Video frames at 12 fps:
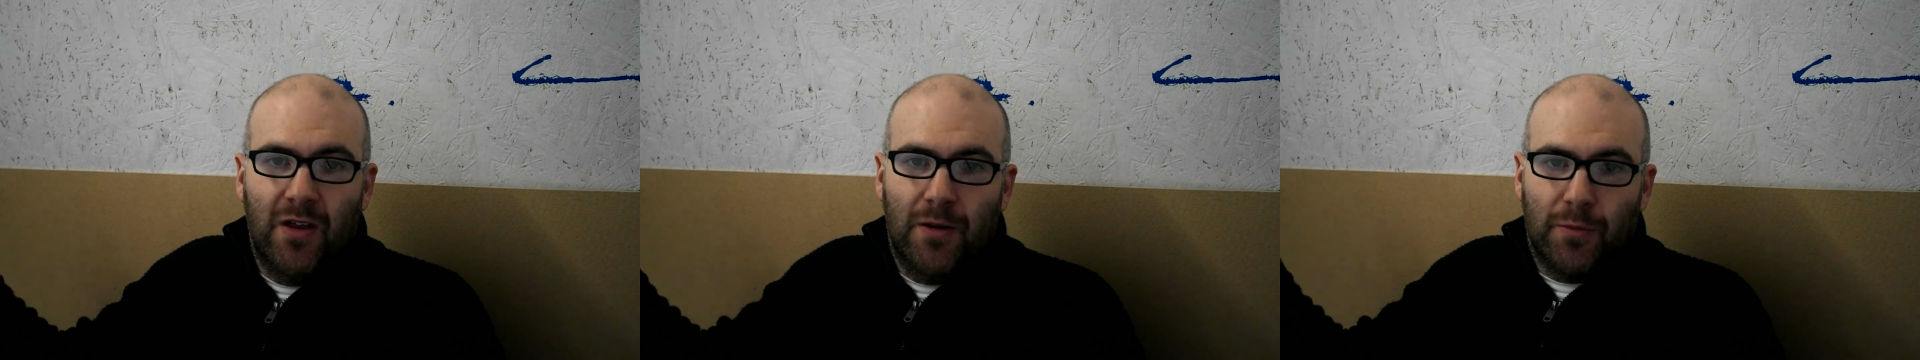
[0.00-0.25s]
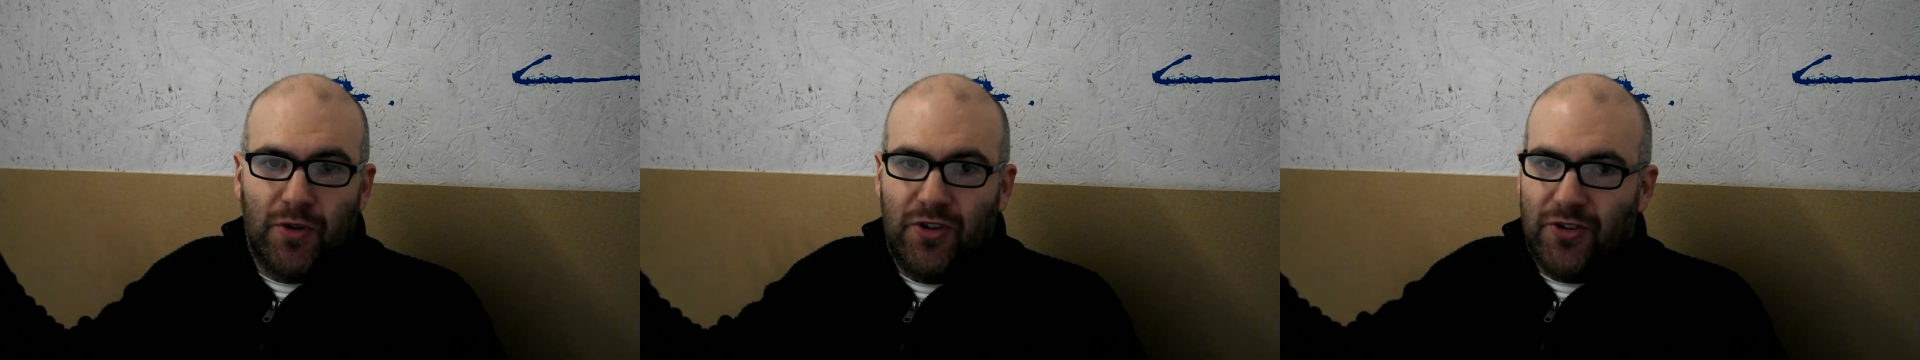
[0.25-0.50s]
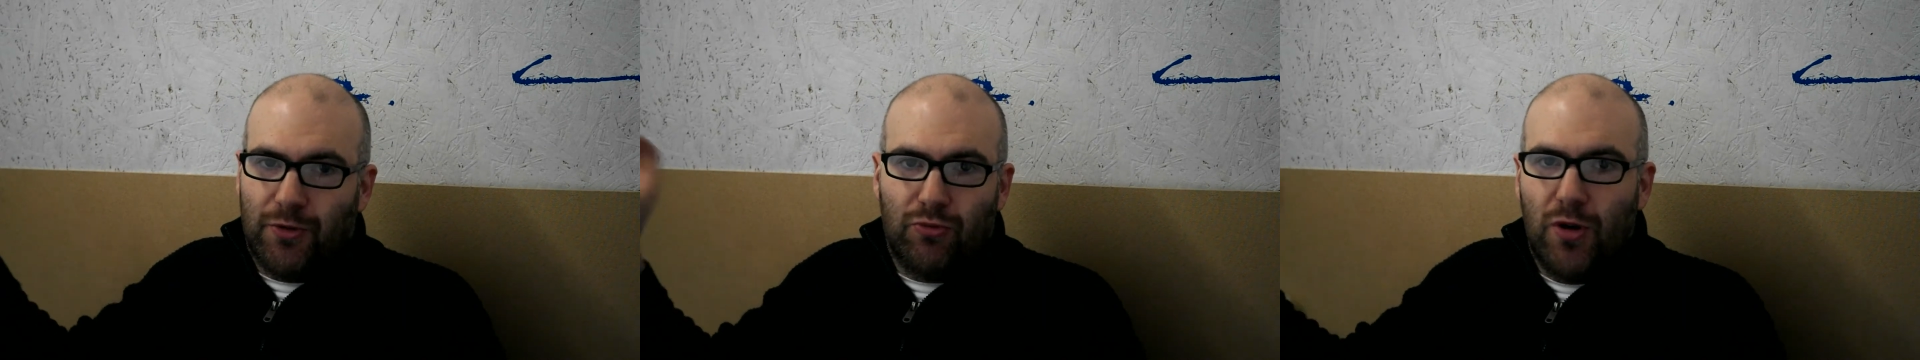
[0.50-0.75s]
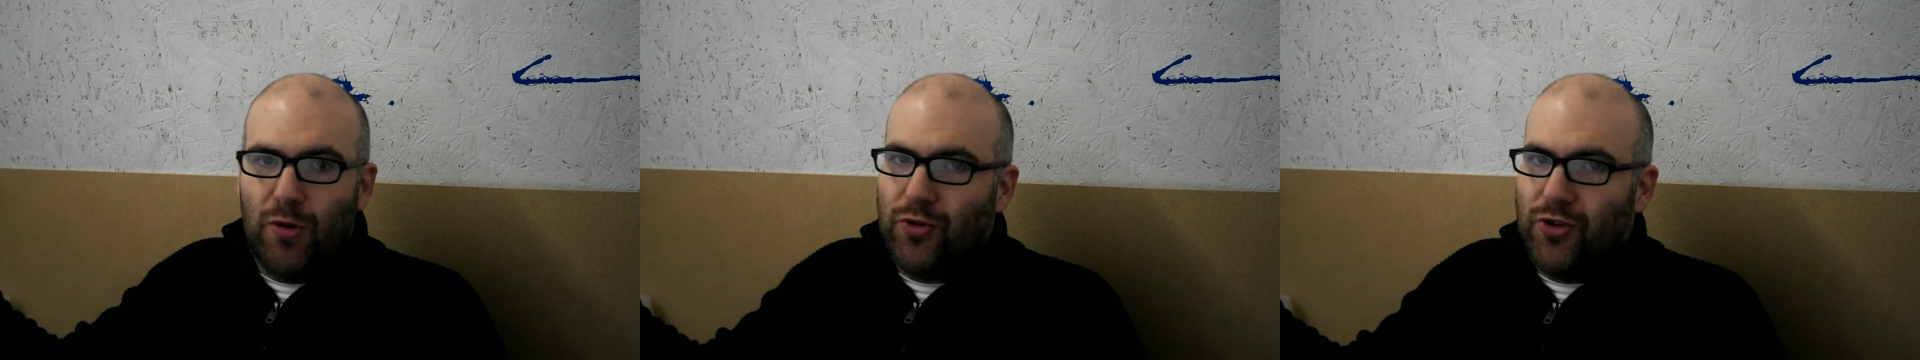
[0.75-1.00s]
because it's a
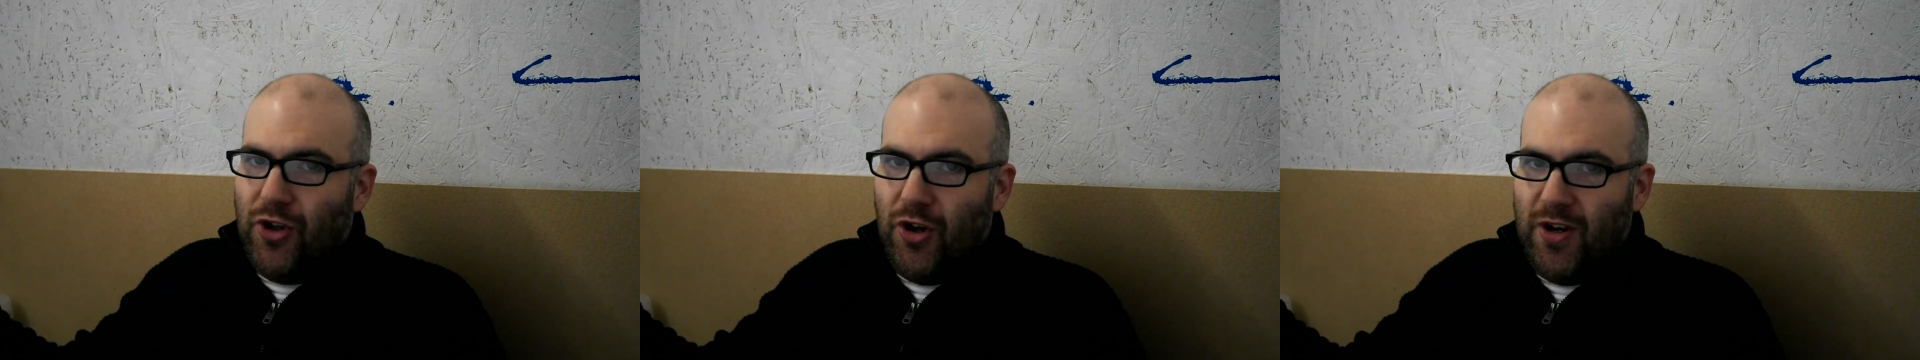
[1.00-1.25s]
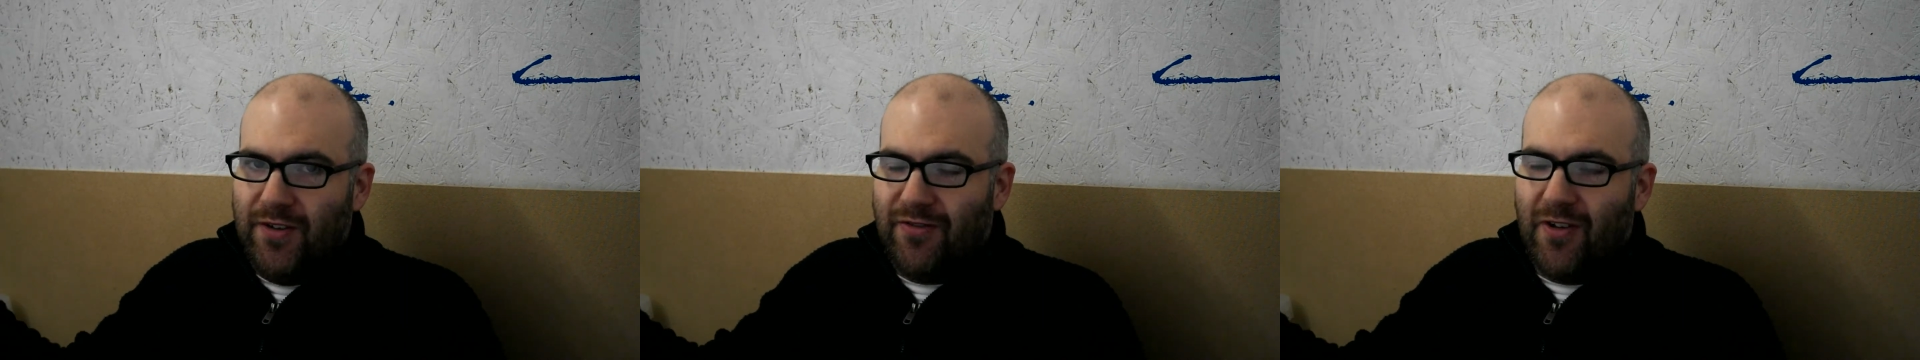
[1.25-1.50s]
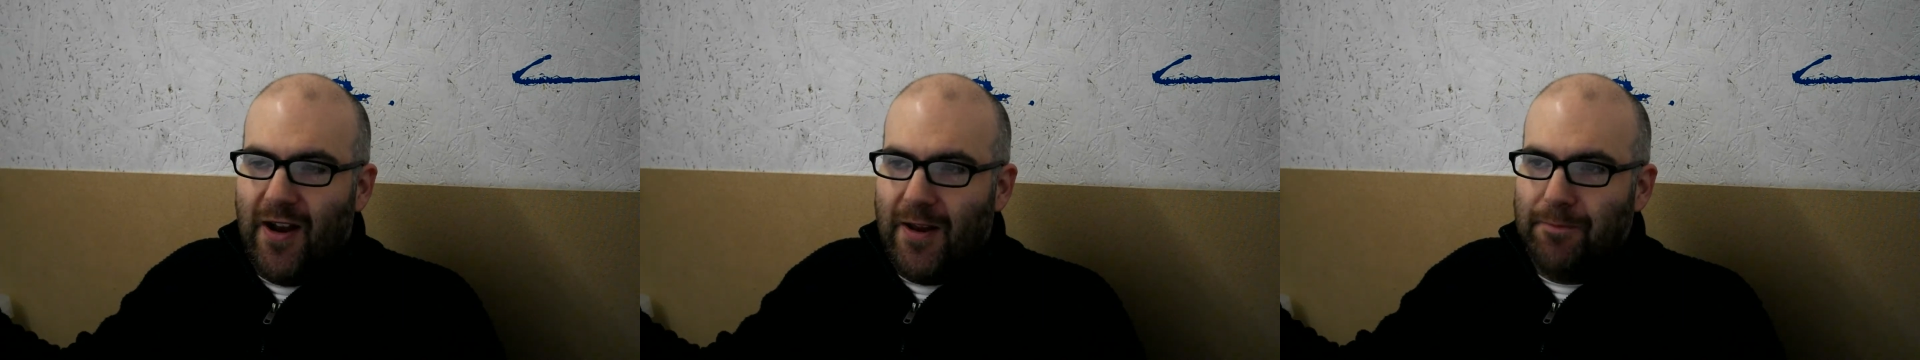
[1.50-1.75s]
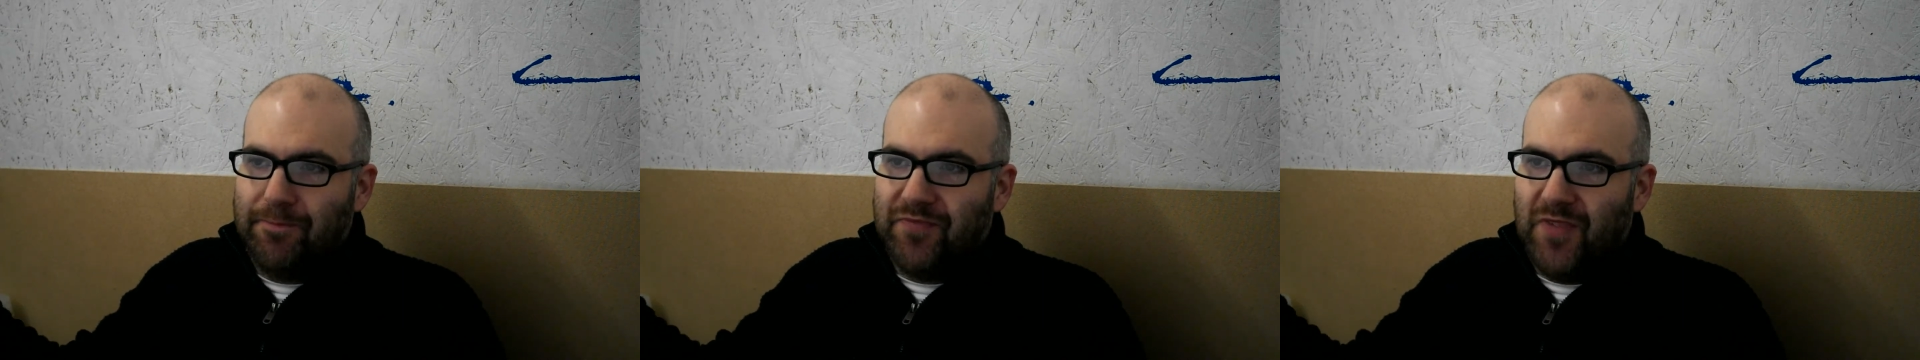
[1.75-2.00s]
real sturdy
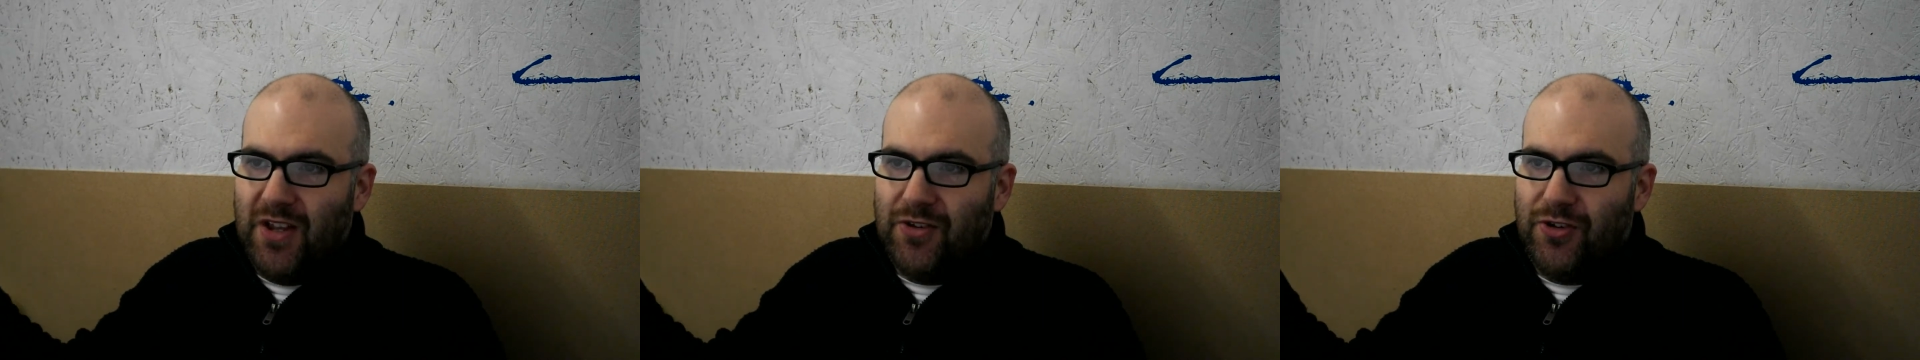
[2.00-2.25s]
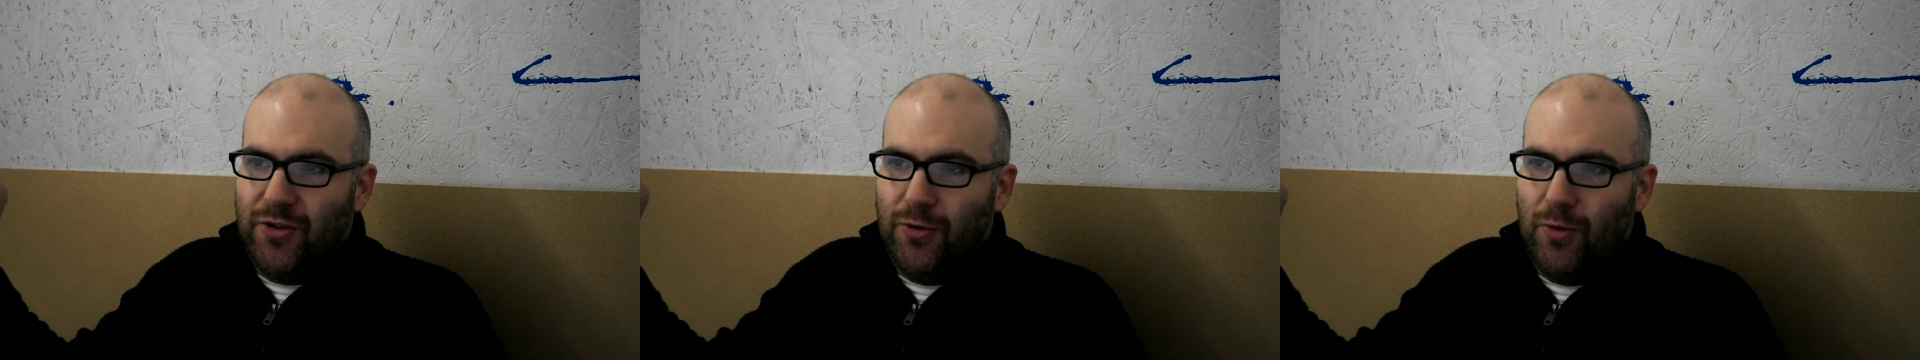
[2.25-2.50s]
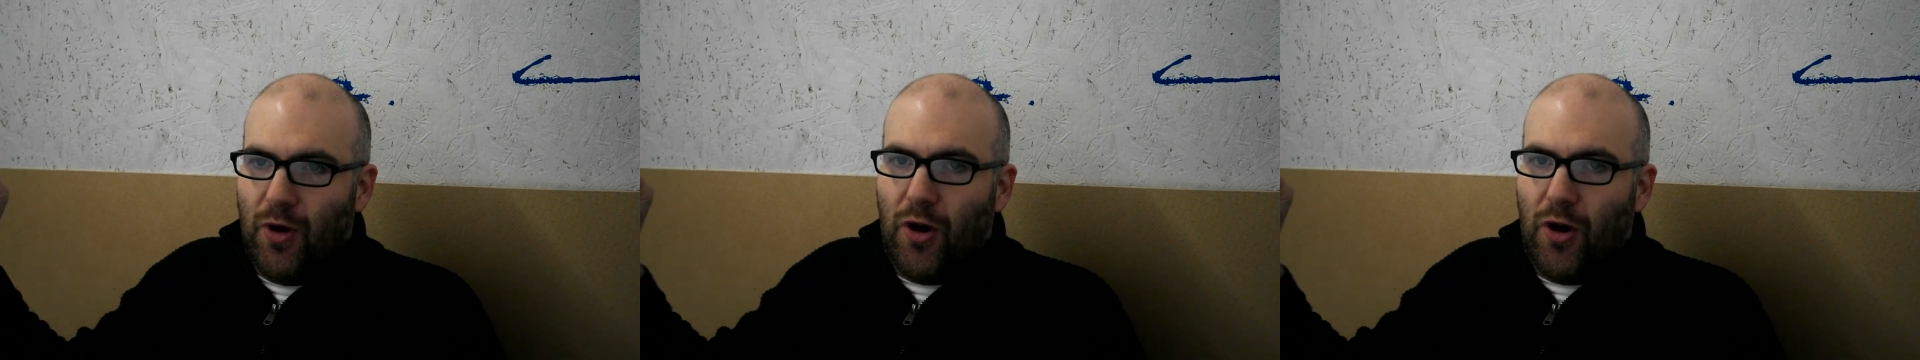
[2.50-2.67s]
frame, into